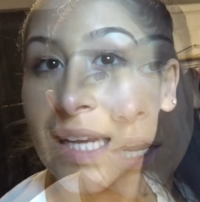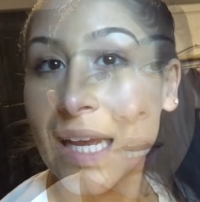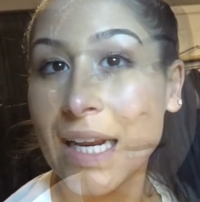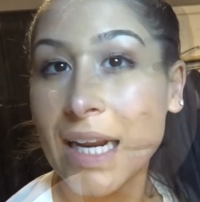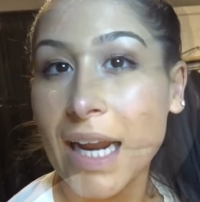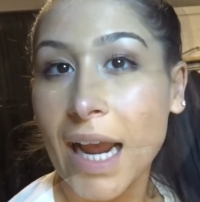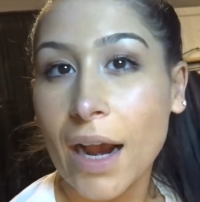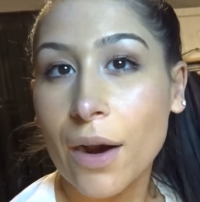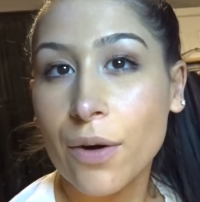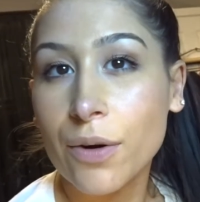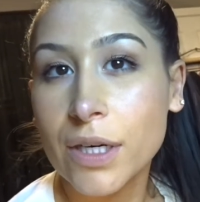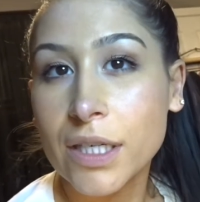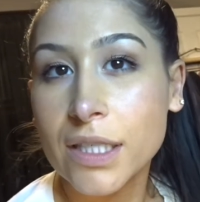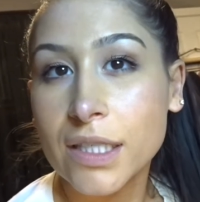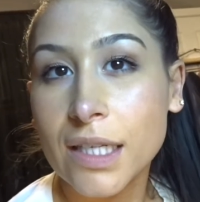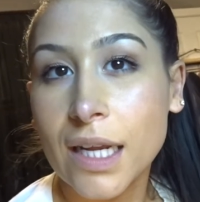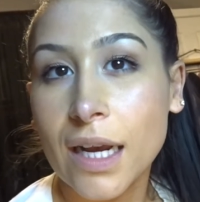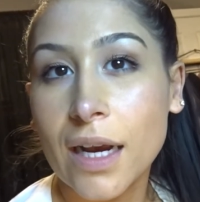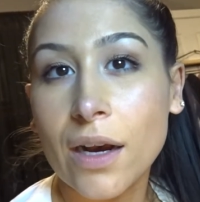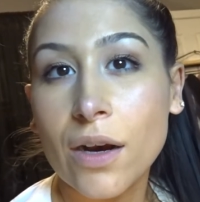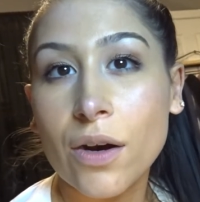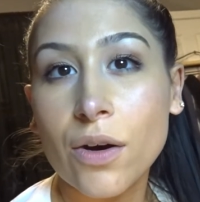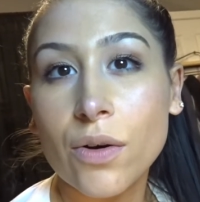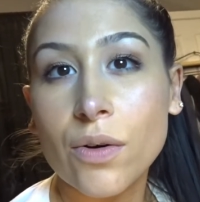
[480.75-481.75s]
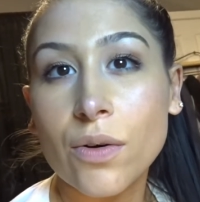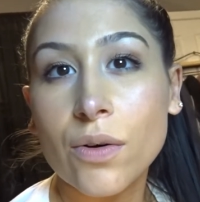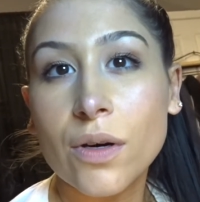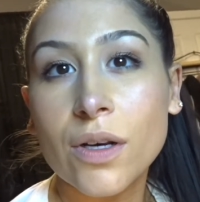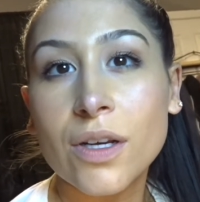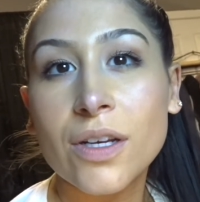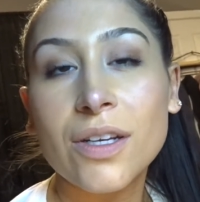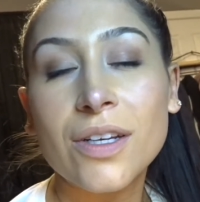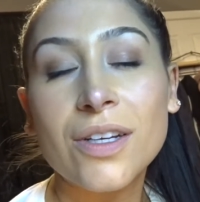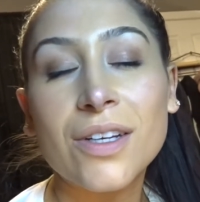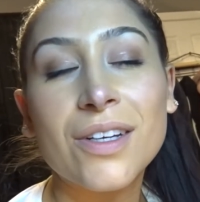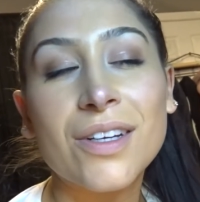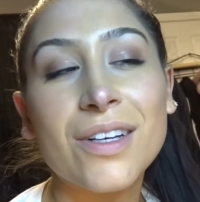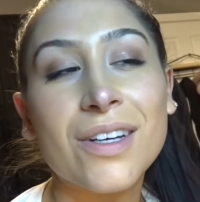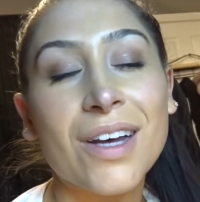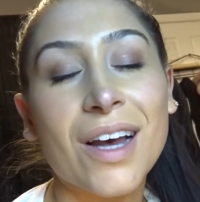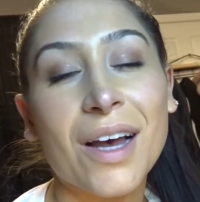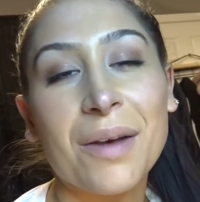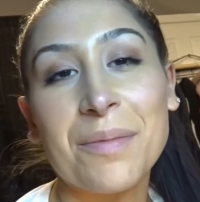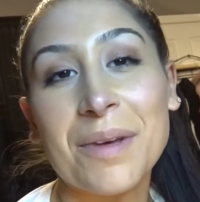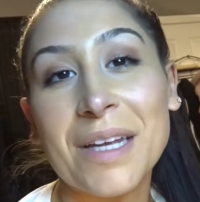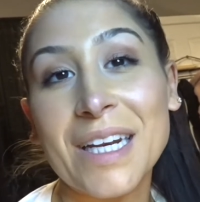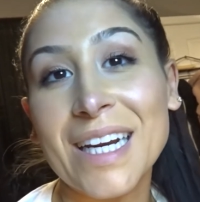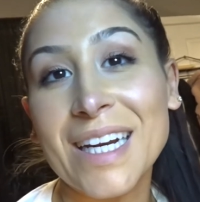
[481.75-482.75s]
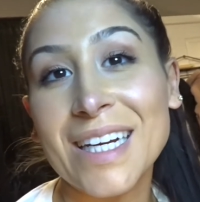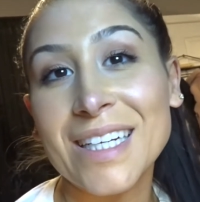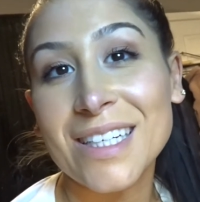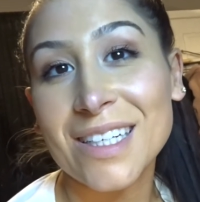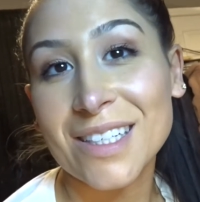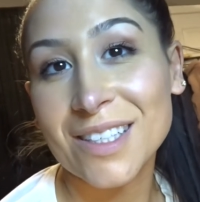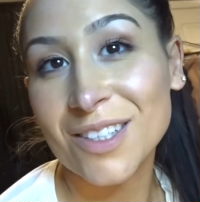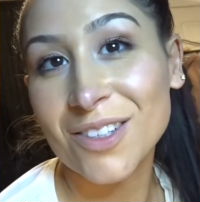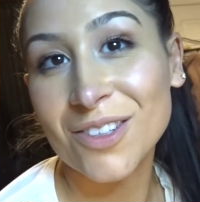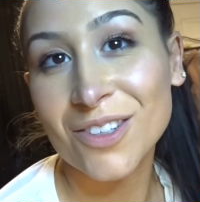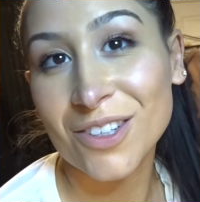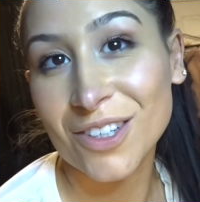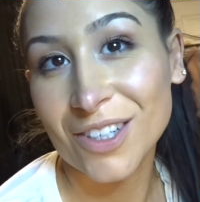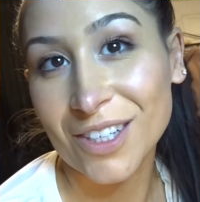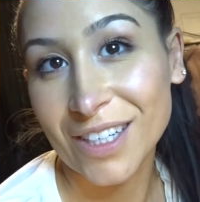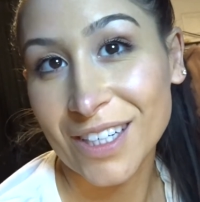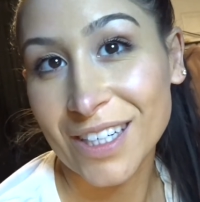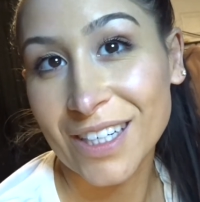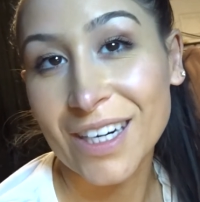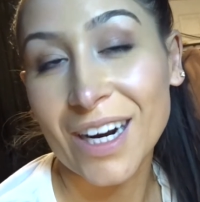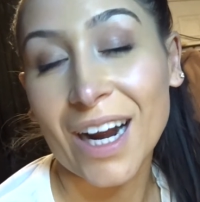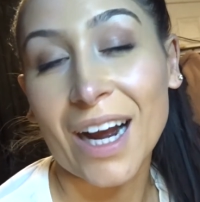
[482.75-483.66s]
10 hours now, I mean, it doesn't look good.